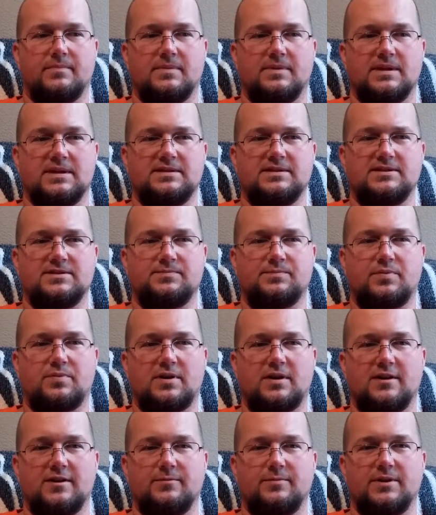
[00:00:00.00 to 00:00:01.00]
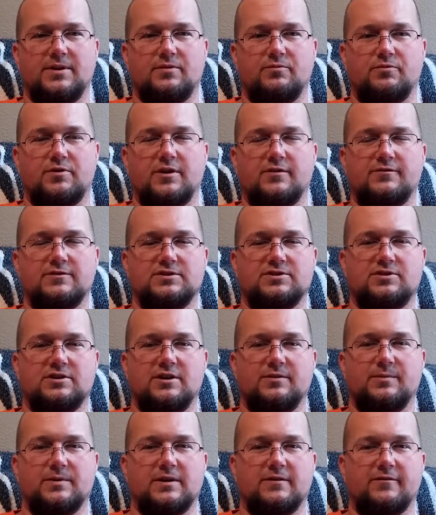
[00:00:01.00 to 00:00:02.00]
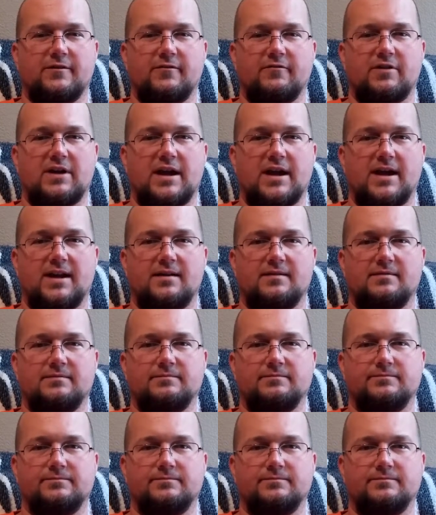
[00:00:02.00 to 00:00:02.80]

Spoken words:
This has probably been the roughest treatment I've ever had.